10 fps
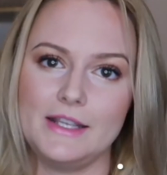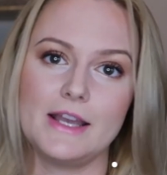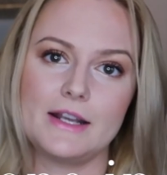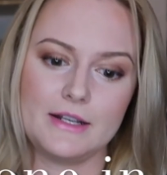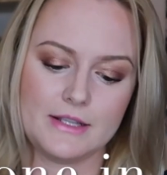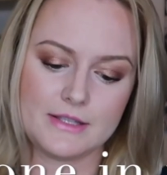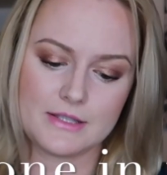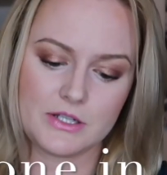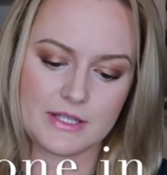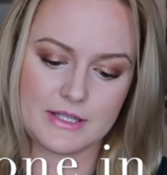Yeah,
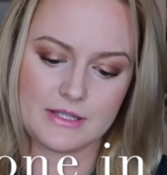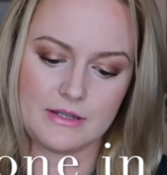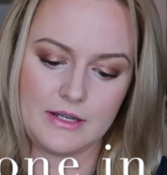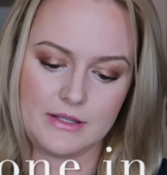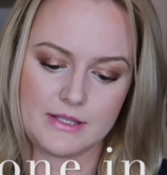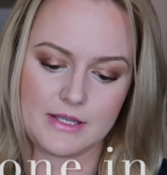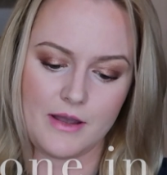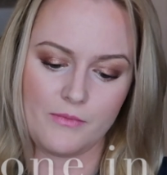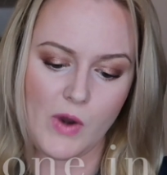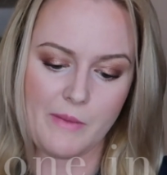it's
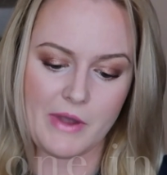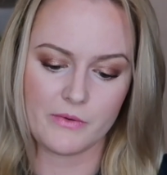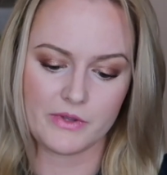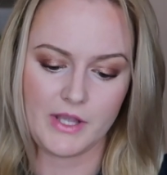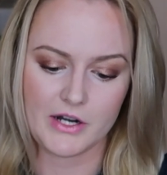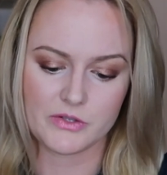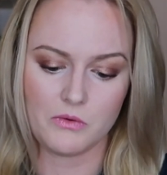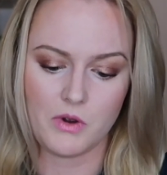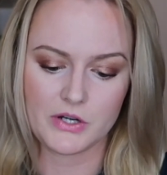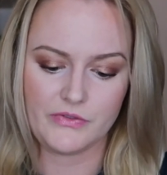way better with the actual
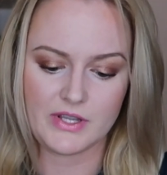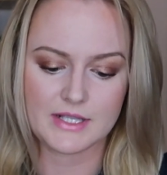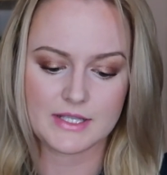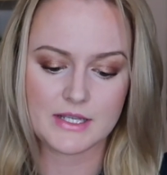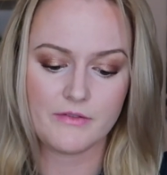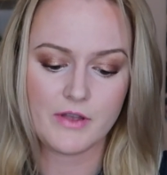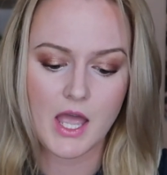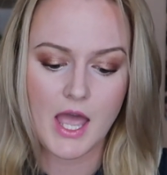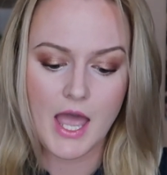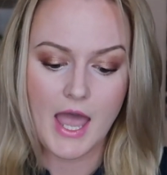watch face and stuff.
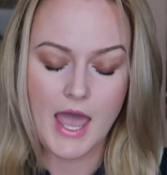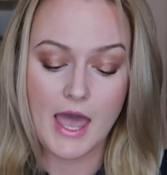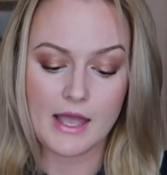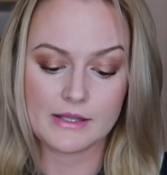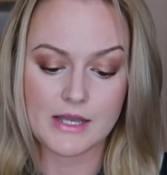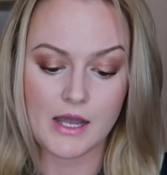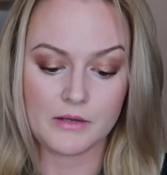And